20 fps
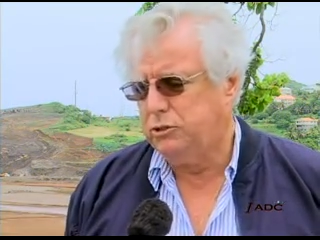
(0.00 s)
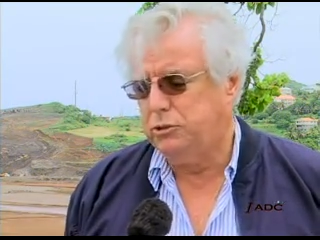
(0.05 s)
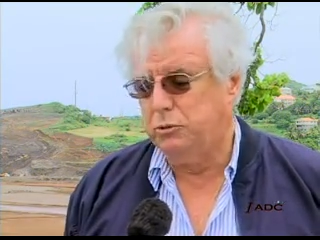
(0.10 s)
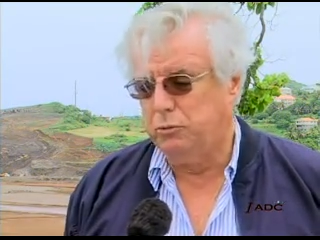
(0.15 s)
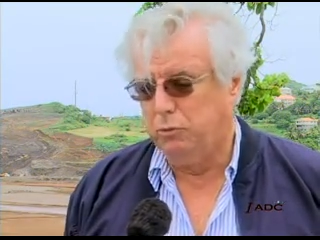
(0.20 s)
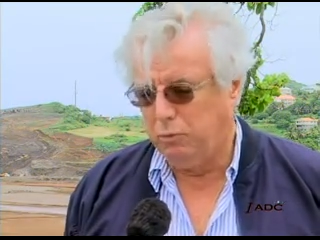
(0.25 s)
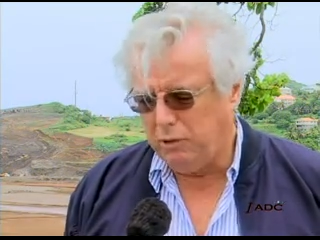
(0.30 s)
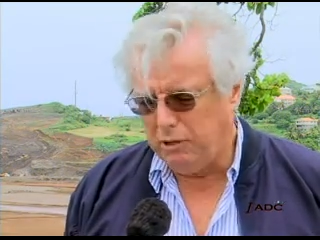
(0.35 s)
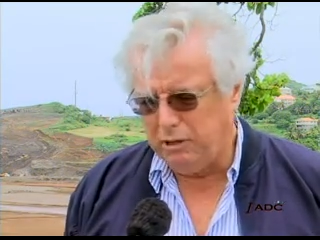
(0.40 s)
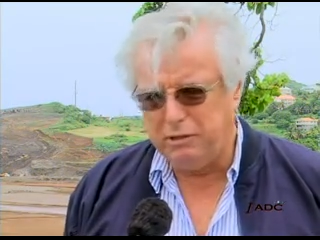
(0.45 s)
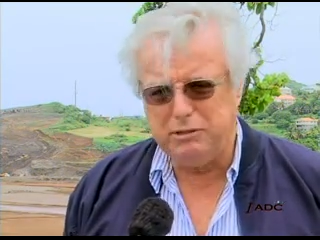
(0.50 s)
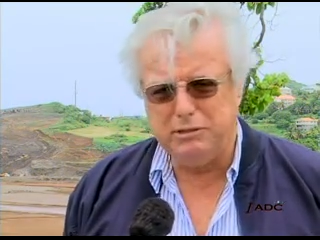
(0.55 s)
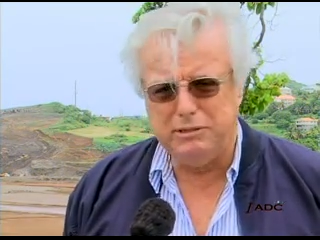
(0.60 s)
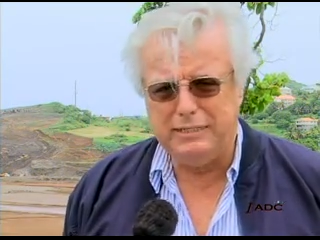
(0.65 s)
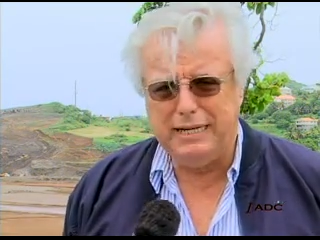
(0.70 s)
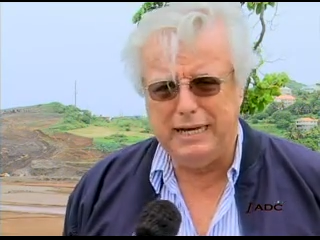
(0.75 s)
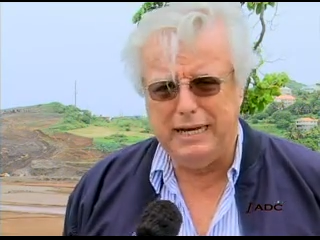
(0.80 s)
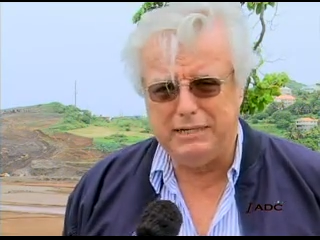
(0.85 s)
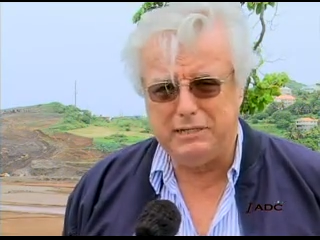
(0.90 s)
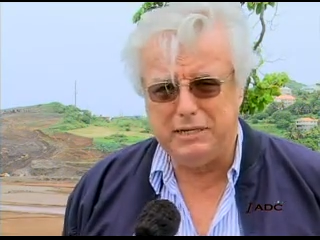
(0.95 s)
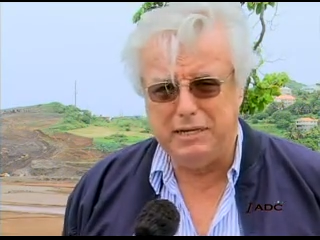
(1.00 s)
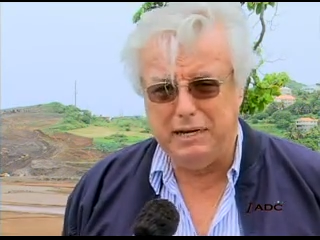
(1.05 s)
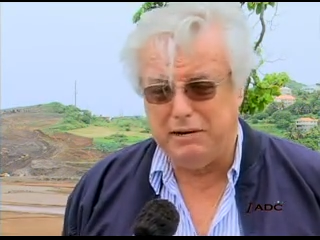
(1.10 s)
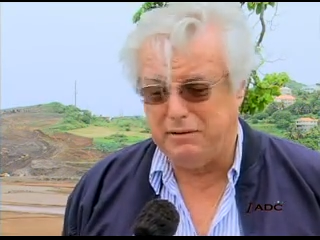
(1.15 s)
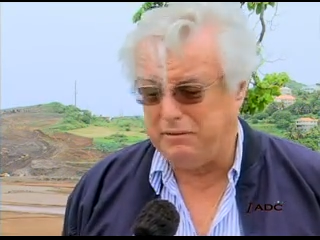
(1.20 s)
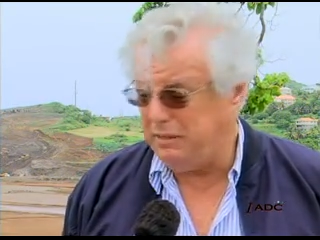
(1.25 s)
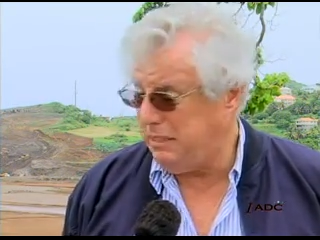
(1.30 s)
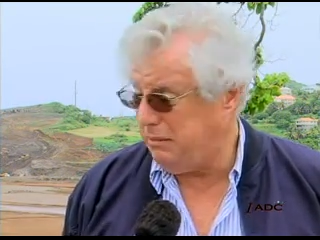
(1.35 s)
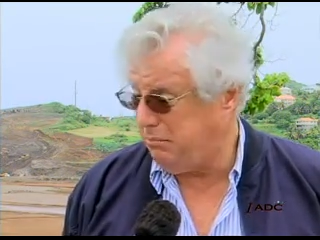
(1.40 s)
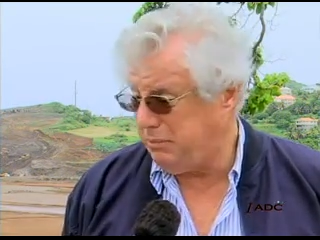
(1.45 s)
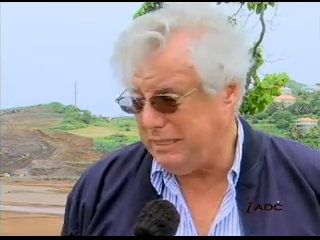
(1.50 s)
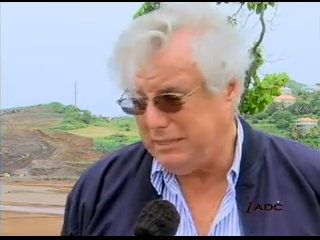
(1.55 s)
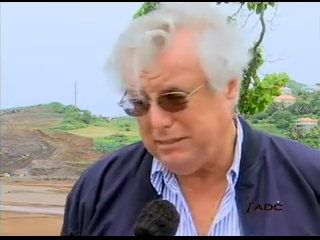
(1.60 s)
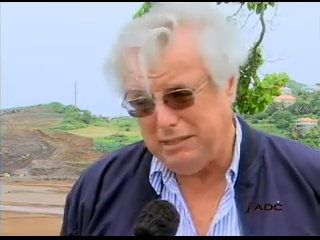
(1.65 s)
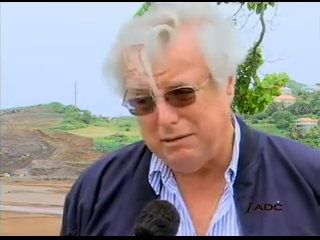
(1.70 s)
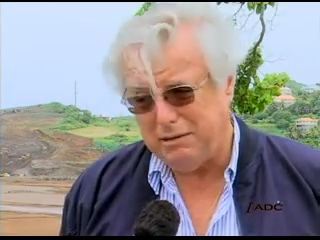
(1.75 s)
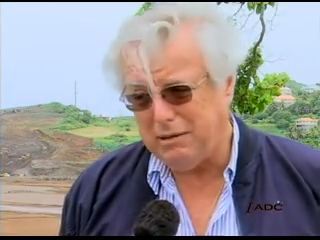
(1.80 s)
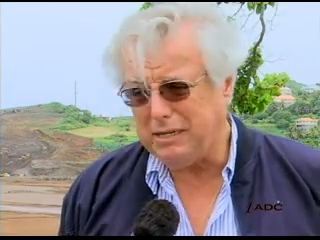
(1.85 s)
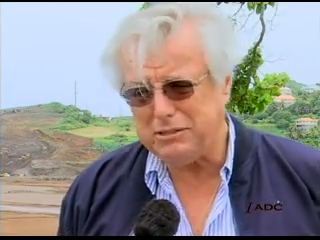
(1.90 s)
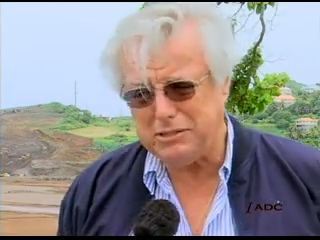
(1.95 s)
work on that area, but
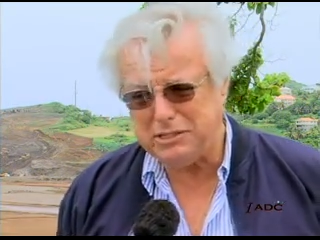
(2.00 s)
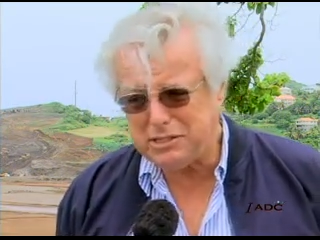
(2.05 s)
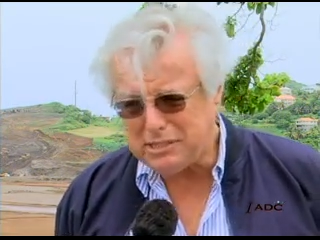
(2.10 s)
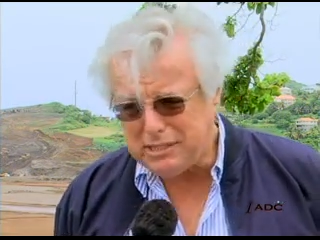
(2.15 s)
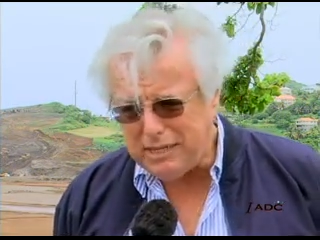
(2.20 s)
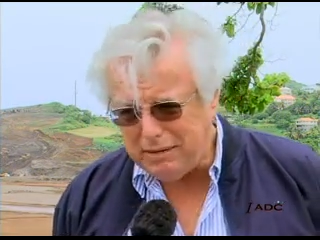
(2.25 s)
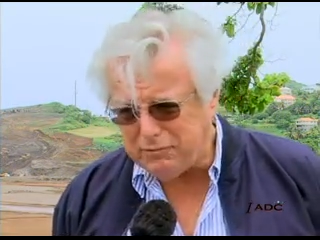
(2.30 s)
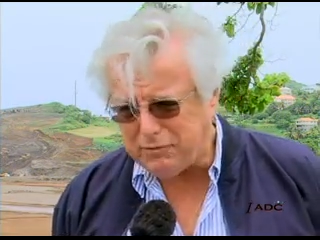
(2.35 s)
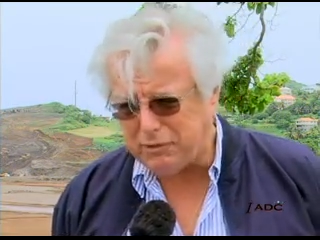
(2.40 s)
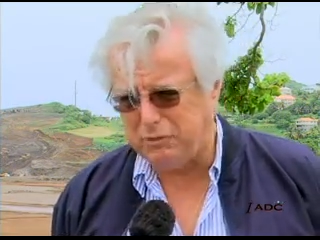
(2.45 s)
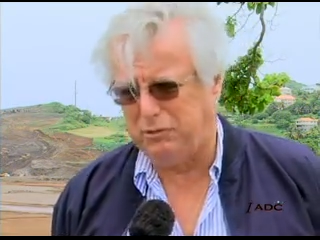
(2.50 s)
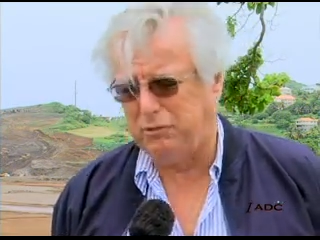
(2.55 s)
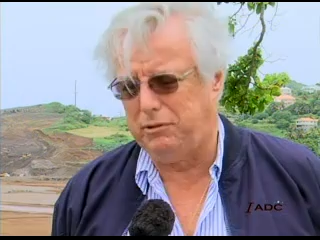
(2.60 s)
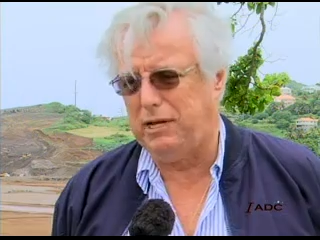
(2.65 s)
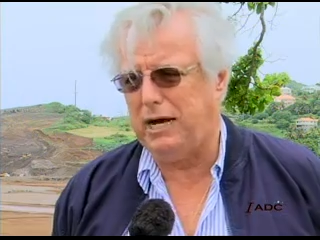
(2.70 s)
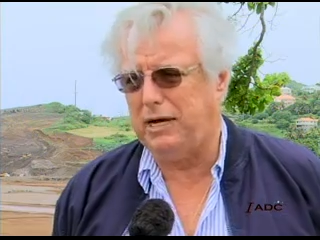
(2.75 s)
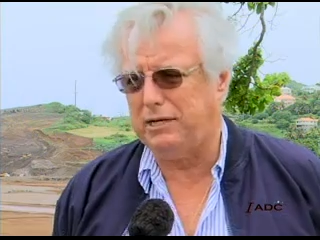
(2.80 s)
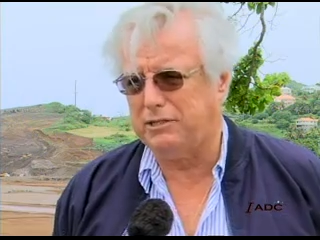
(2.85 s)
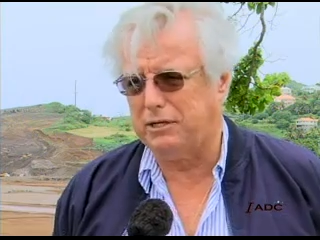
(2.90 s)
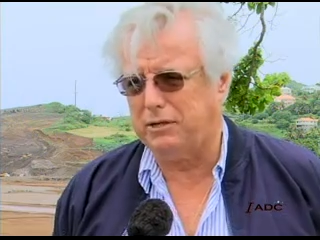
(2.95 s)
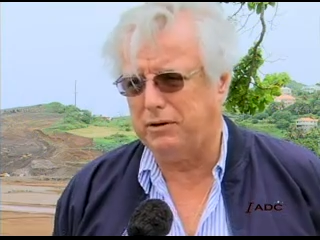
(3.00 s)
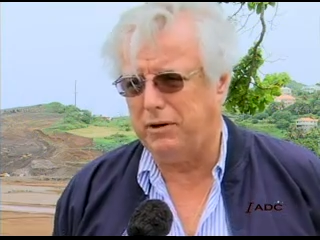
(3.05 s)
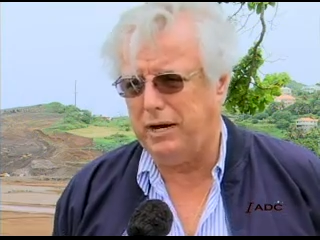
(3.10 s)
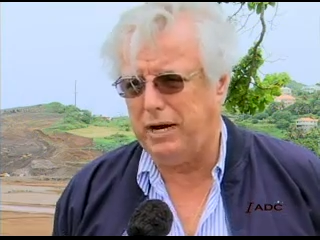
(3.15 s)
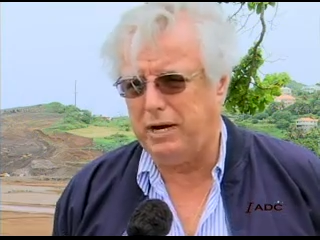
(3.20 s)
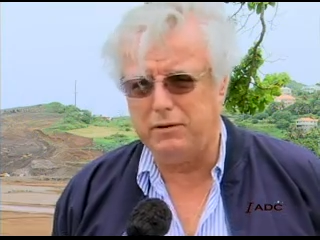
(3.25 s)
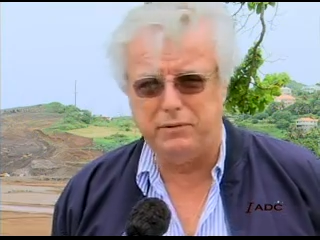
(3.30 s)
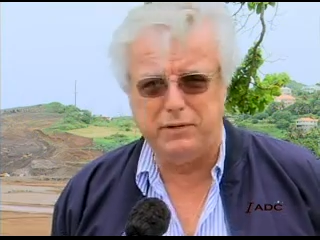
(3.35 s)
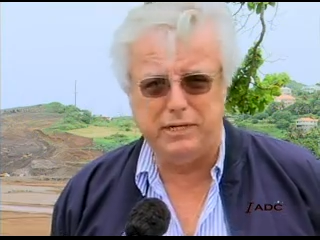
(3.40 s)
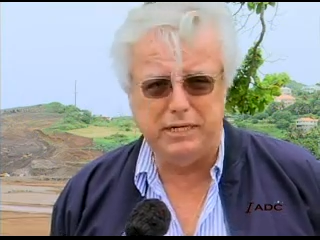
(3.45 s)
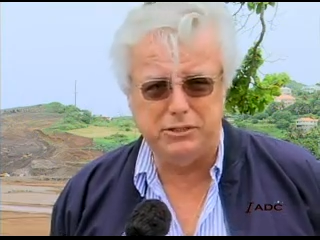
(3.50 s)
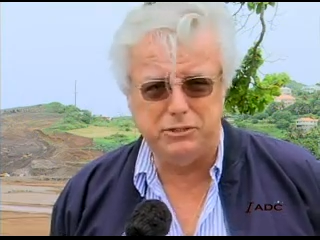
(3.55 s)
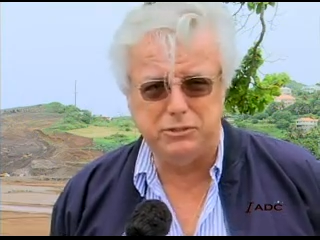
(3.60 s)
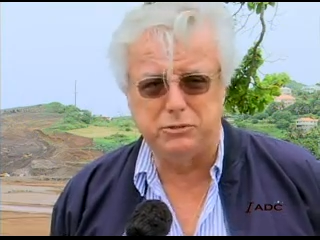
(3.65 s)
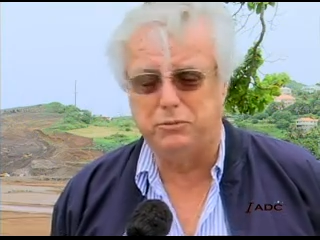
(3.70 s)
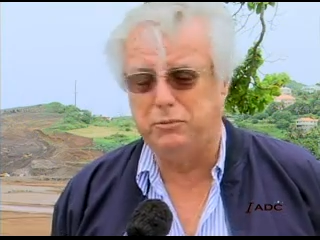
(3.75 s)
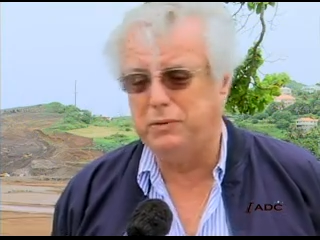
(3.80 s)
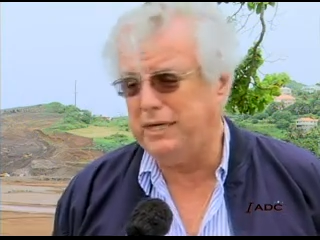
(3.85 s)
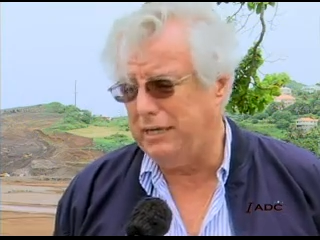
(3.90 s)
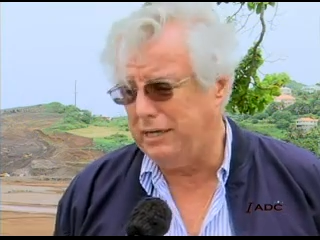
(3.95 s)
there are several other areas
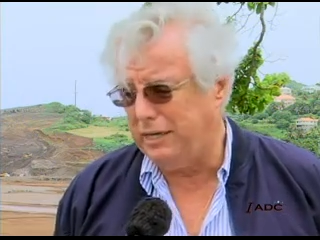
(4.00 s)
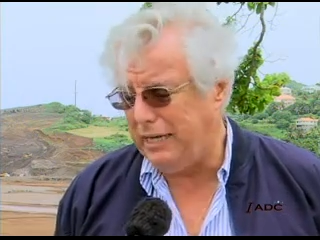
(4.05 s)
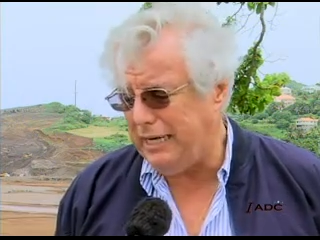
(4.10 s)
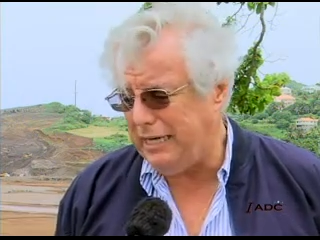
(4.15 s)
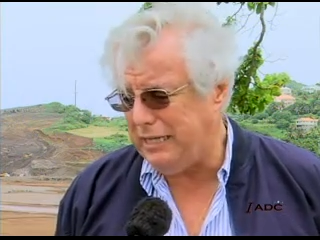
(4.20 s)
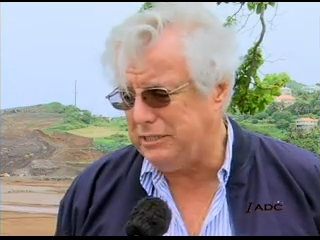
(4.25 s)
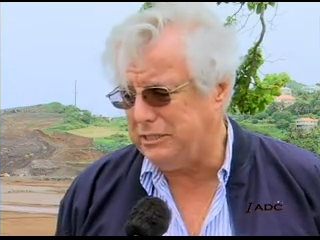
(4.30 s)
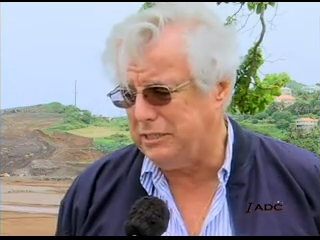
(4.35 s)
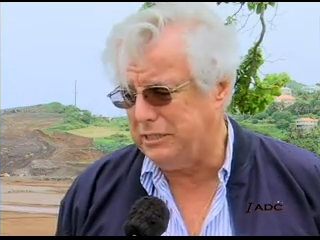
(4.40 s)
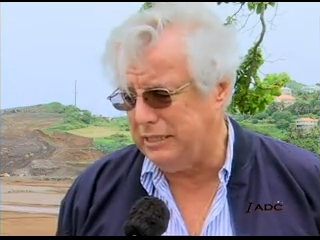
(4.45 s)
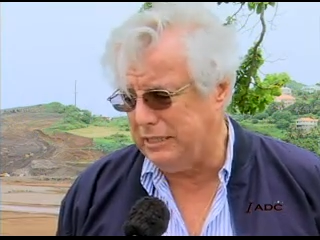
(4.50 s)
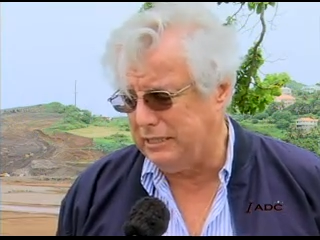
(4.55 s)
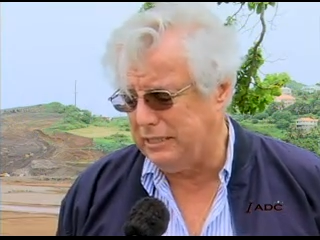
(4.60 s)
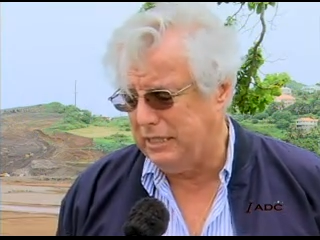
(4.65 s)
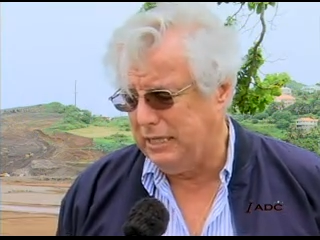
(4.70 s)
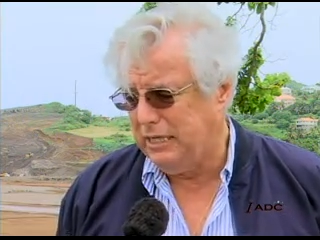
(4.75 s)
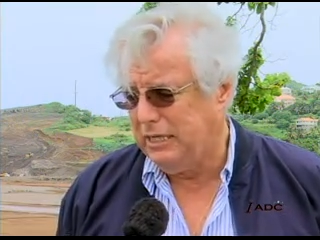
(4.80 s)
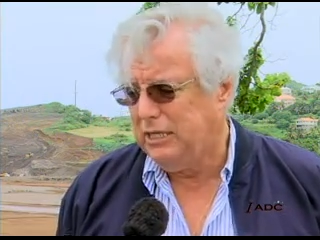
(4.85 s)
related